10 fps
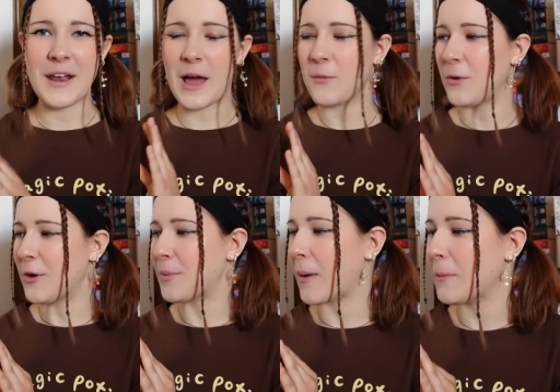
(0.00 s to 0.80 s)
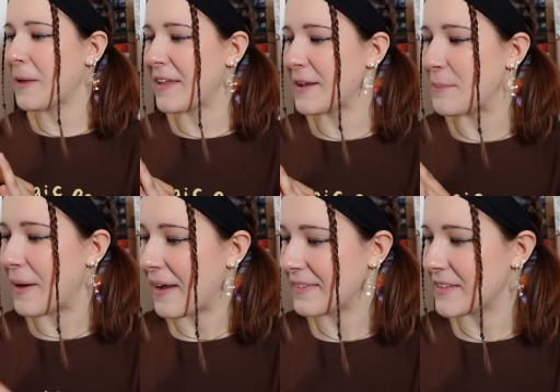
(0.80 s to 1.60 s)
But I will probably end up
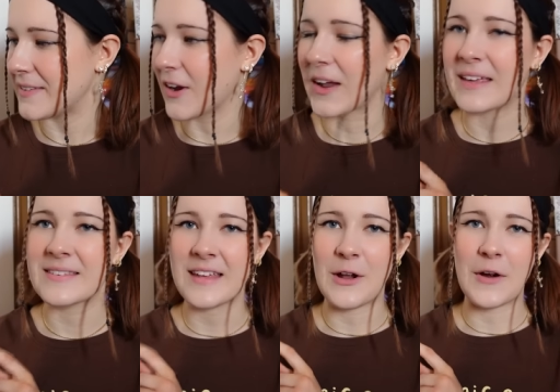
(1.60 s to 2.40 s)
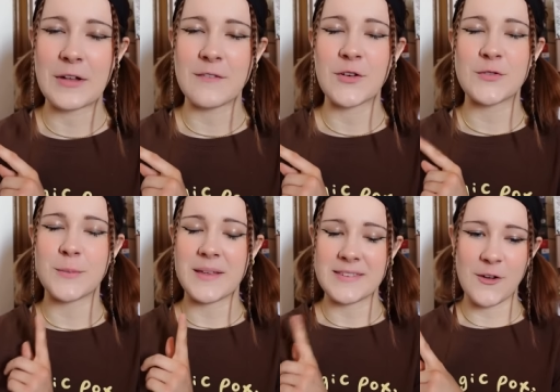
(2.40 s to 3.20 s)
buying the series in hardcover for
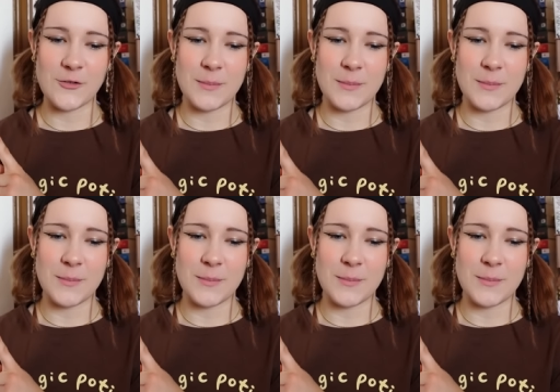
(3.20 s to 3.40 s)
myself